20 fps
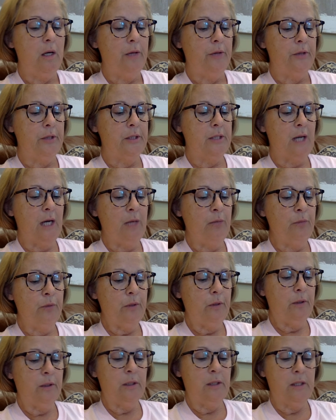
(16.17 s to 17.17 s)
The sun,
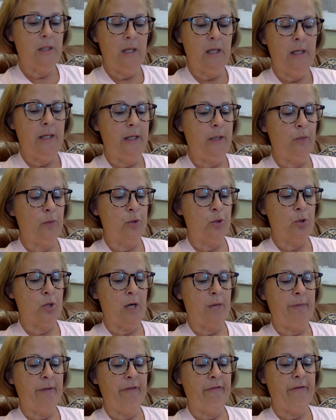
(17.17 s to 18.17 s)
the sun was
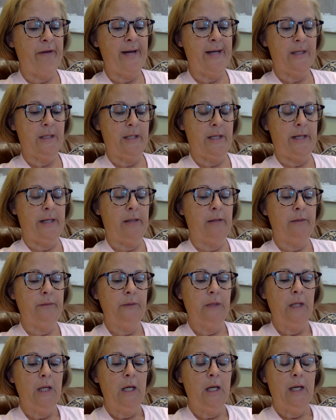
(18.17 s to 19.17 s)
dropping fast now,
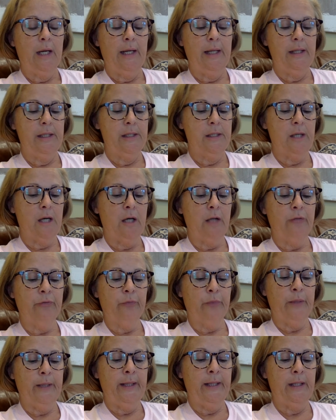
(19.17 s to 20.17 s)
a soft
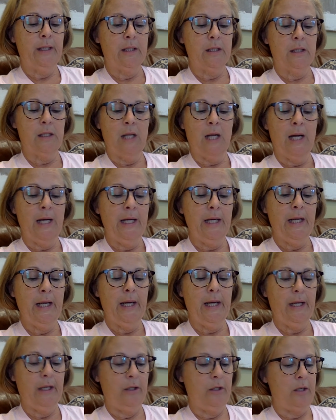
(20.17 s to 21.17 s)
red sliding
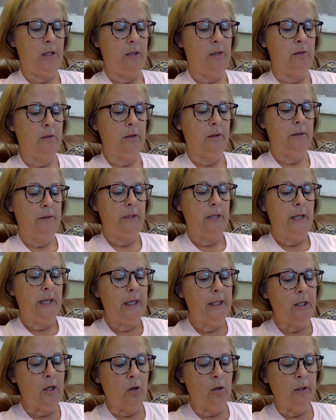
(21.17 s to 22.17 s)
egg yolk,
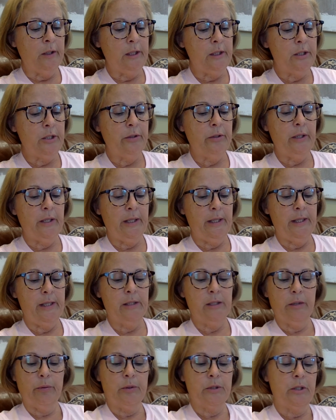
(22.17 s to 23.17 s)
and already to the
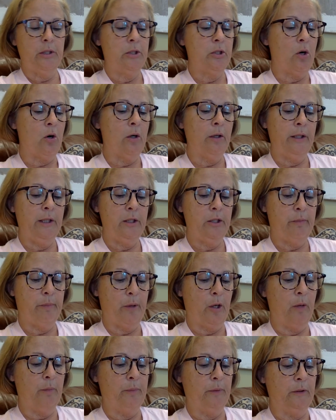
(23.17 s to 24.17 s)
east there was a darkening to
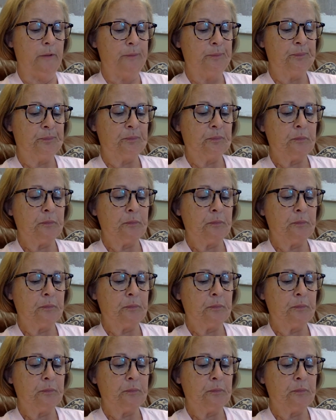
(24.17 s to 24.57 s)
purple.